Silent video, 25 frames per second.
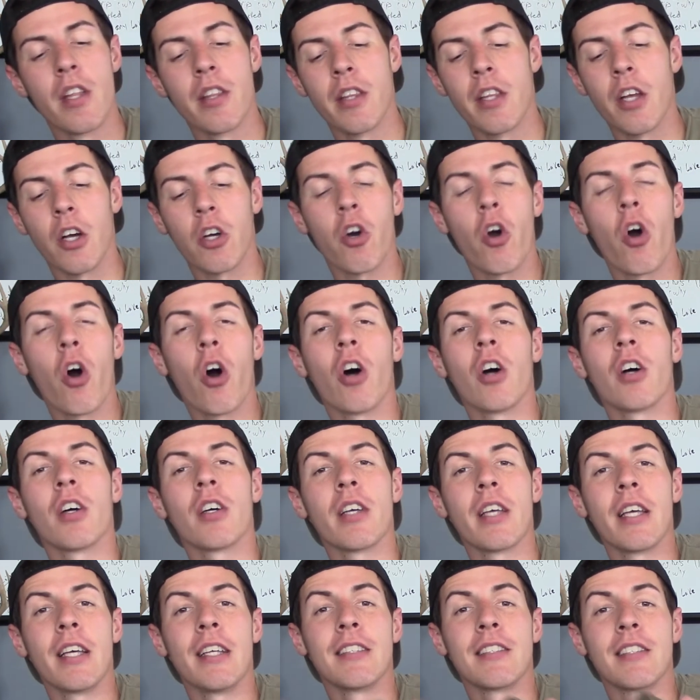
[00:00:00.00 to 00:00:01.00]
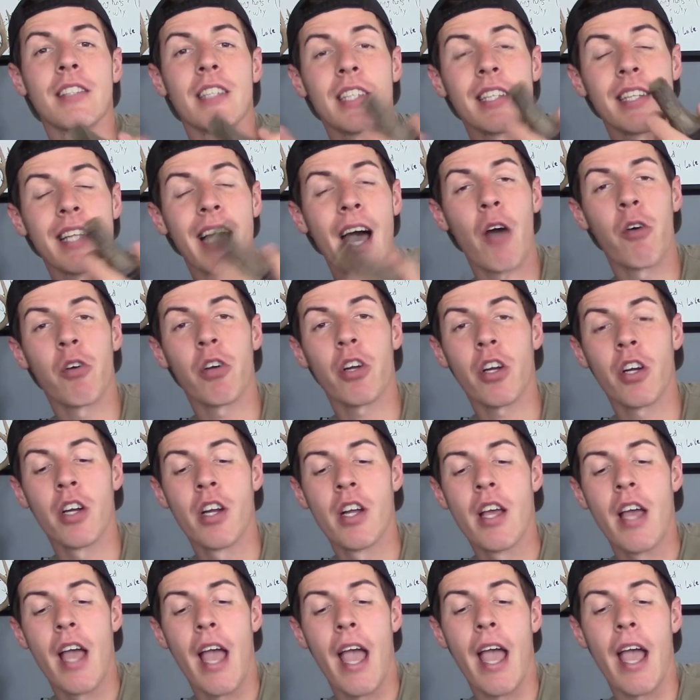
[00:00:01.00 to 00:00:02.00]
The call is louder,
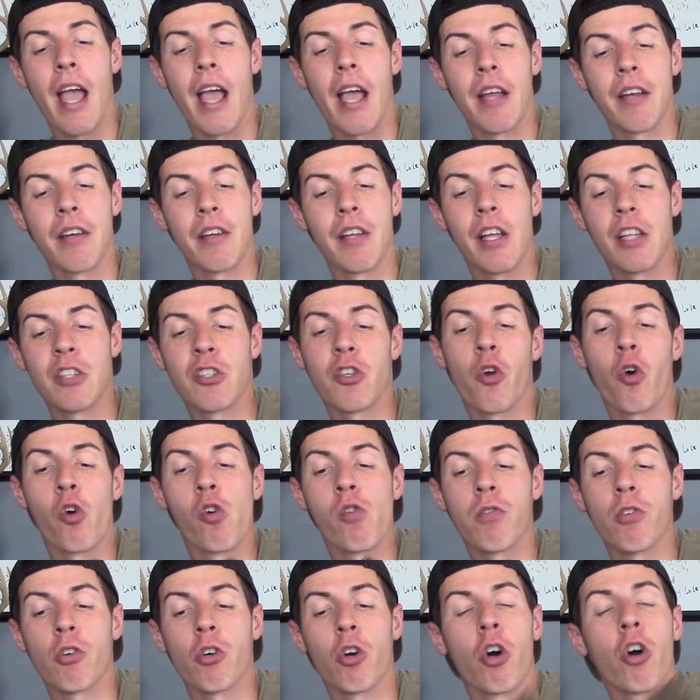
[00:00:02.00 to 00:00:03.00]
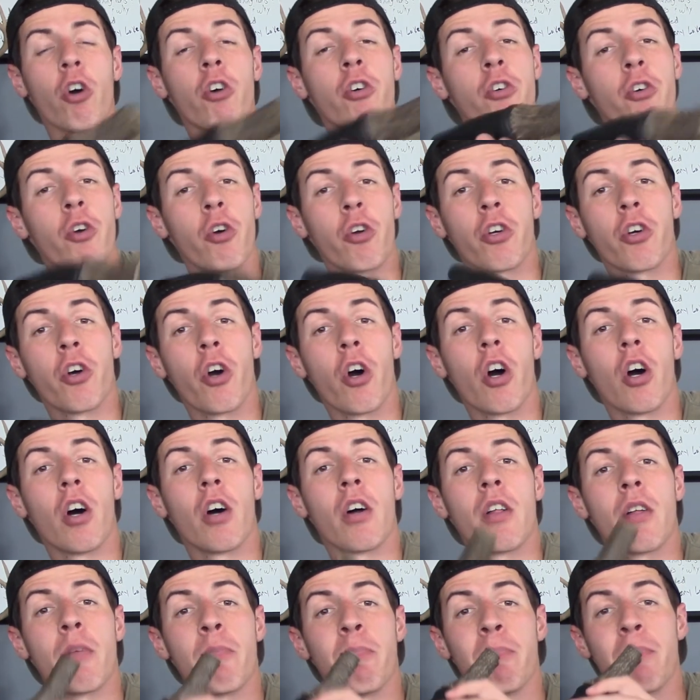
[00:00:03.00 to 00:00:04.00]
and it's an overall good
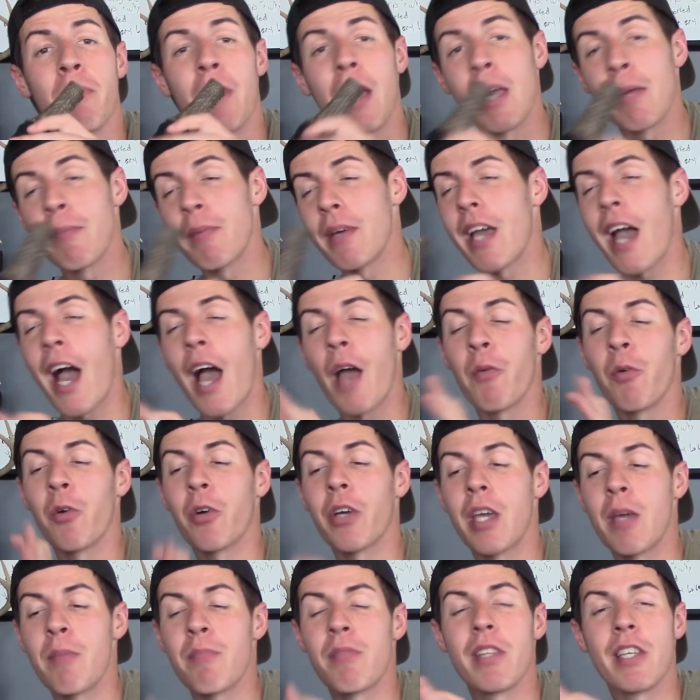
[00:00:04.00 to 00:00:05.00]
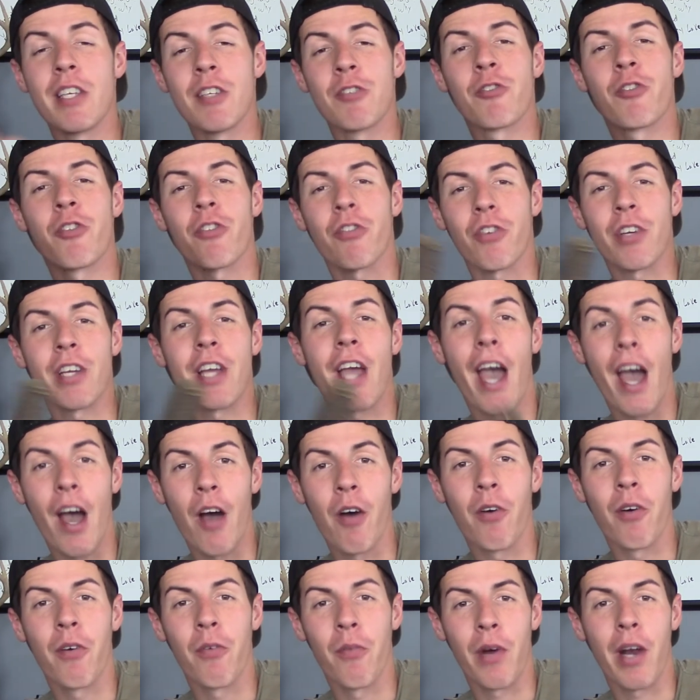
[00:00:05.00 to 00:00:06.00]
call. Maybe I will keep these three
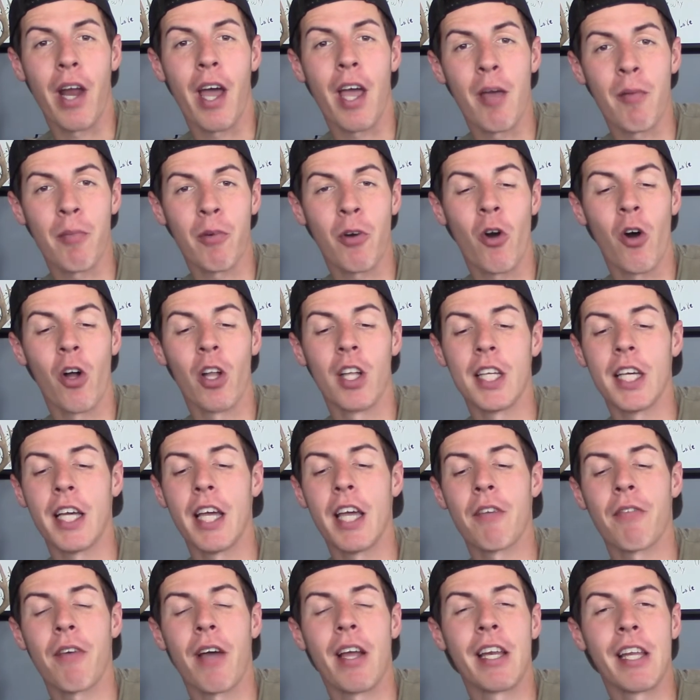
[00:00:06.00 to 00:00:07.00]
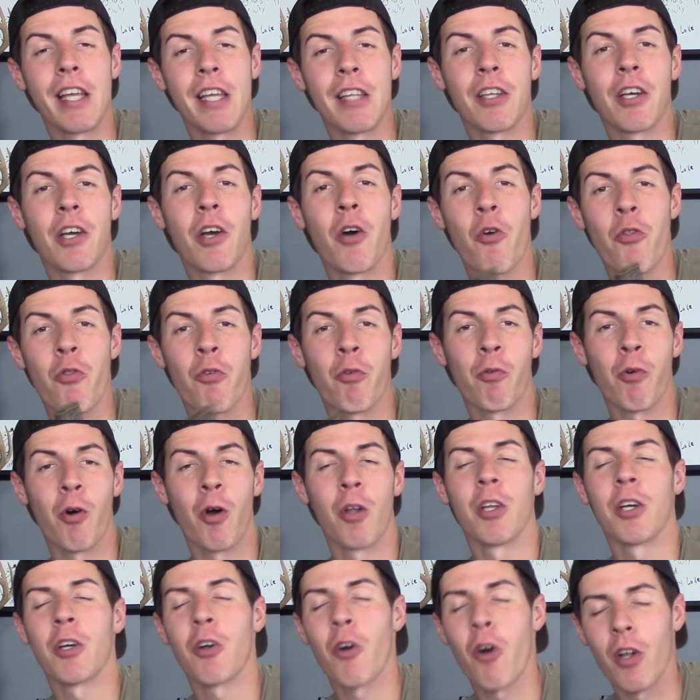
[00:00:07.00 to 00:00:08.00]
out when I am calling if I need to go through
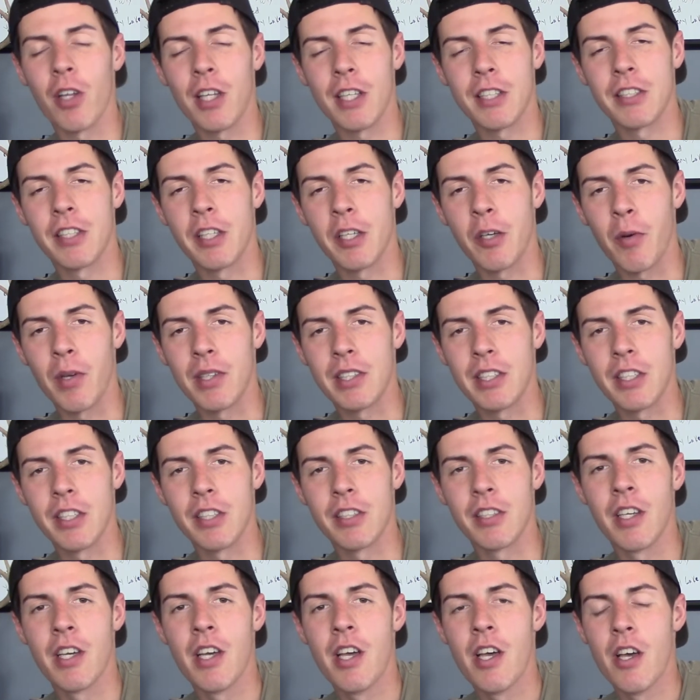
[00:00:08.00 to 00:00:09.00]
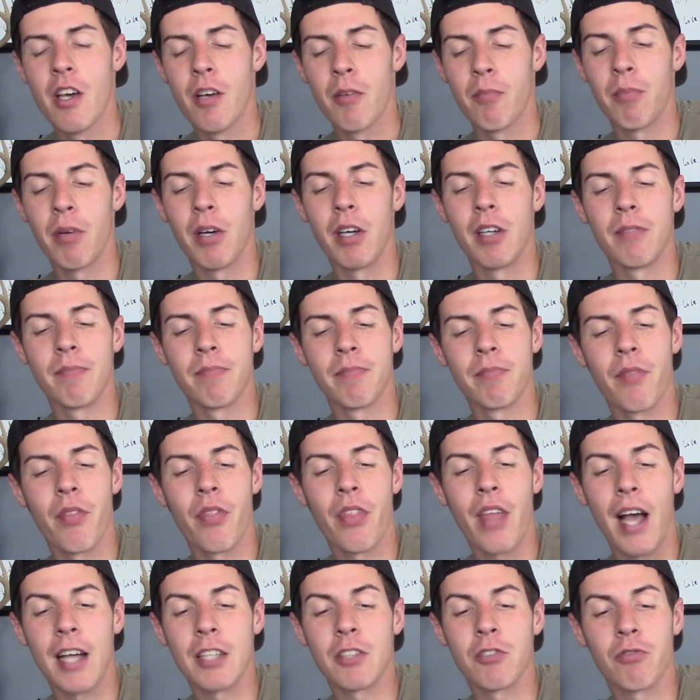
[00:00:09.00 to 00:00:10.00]
all the calling sequences, but
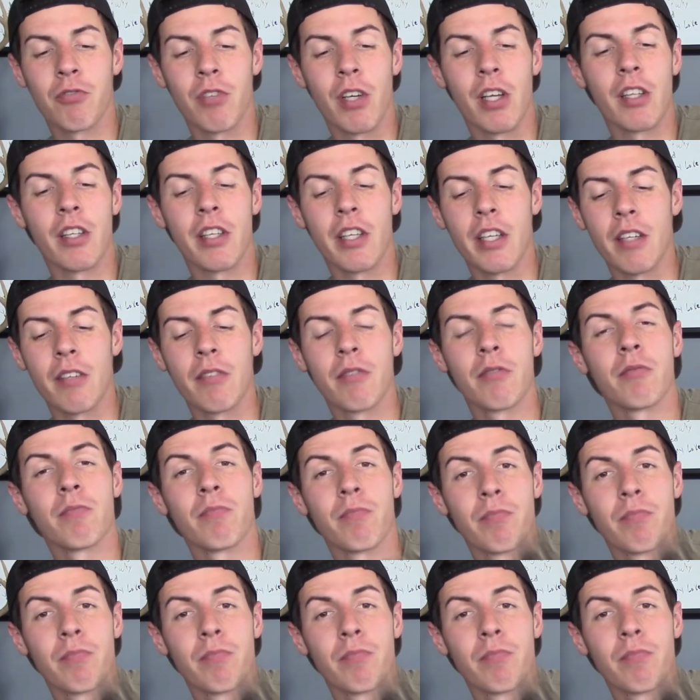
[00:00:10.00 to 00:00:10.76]
that's really